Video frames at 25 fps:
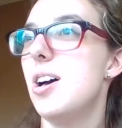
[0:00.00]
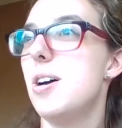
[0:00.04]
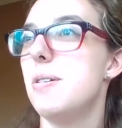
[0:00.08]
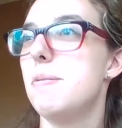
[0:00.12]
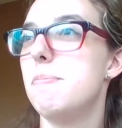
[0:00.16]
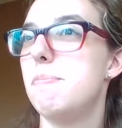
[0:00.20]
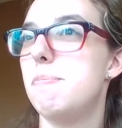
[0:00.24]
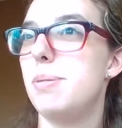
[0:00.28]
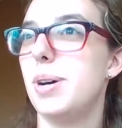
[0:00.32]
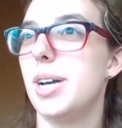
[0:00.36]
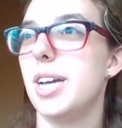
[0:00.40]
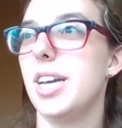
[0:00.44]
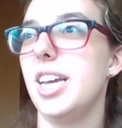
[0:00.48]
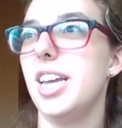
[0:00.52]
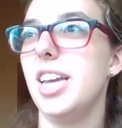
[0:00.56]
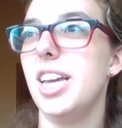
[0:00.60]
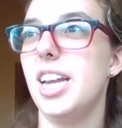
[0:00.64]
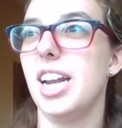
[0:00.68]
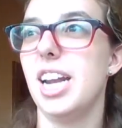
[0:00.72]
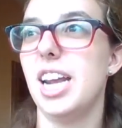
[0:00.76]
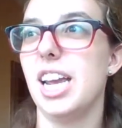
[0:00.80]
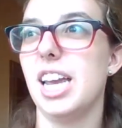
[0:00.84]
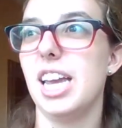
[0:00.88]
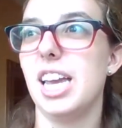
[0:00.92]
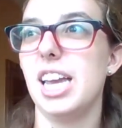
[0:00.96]
but
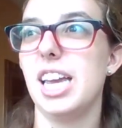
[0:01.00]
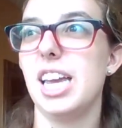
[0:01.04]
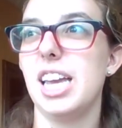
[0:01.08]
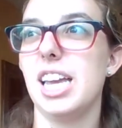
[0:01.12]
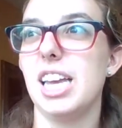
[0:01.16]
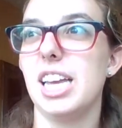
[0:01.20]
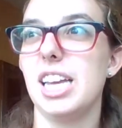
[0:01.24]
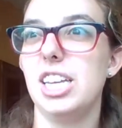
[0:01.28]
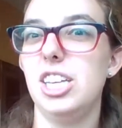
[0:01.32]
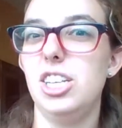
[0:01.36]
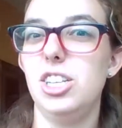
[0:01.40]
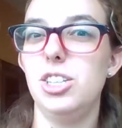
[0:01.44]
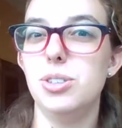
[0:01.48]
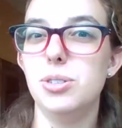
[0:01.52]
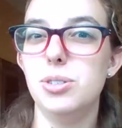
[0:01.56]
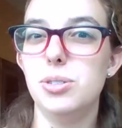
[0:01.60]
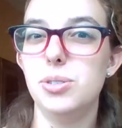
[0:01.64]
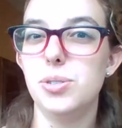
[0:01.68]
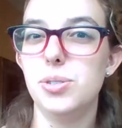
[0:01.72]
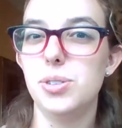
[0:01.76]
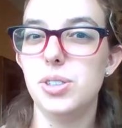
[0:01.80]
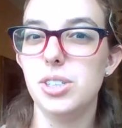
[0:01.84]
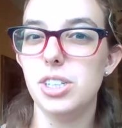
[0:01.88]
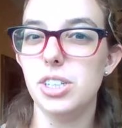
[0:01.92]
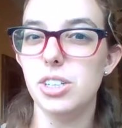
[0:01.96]

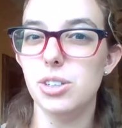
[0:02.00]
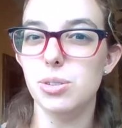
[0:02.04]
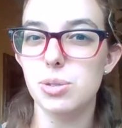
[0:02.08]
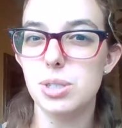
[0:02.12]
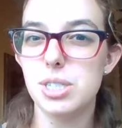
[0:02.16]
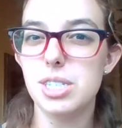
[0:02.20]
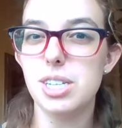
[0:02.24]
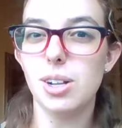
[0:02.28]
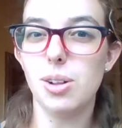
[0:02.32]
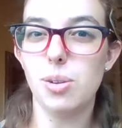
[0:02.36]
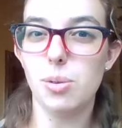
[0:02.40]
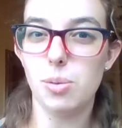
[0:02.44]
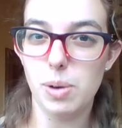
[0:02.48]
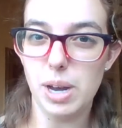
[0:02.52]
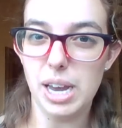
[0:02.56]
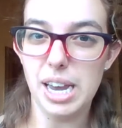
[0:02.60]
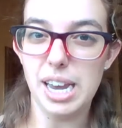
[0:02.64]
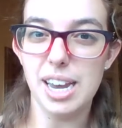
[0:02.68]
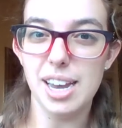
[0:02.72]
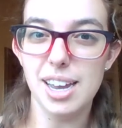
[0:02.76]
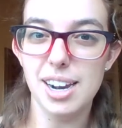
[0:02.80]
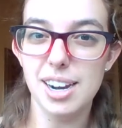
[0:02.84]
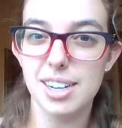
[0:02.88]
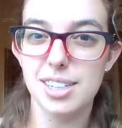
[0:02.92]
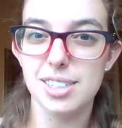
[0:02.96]
you still wait